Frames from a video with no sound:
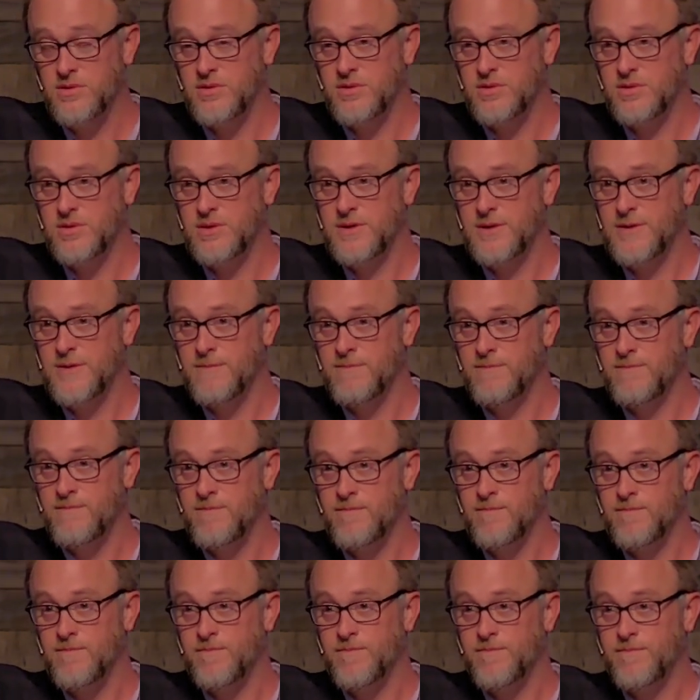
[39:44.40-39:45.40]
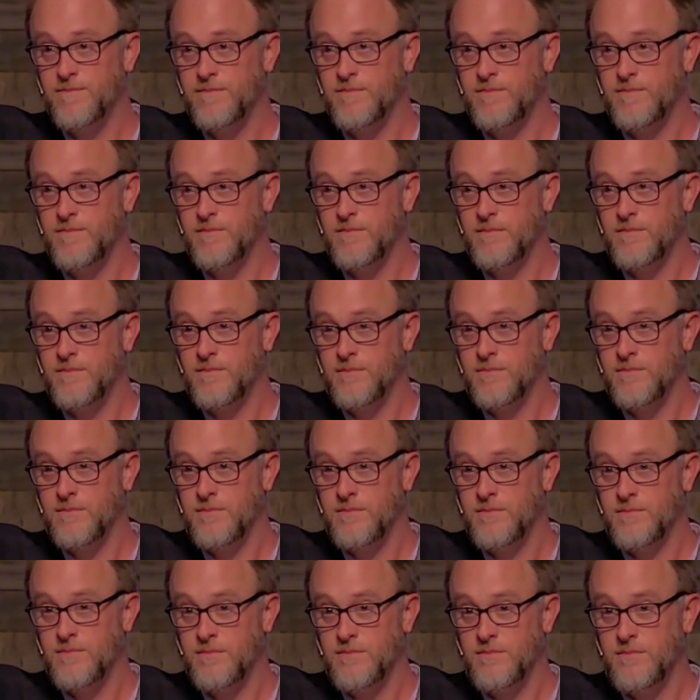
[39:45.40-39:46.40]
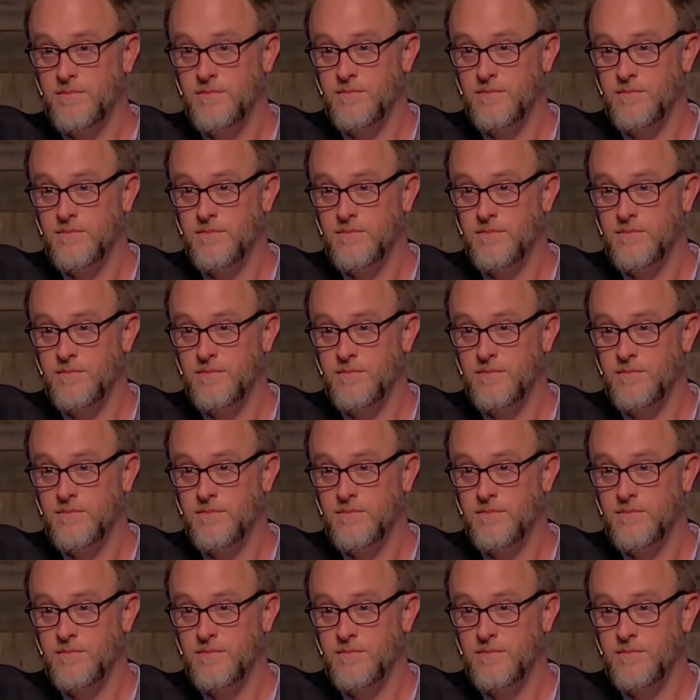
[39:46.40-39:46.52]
[no speech]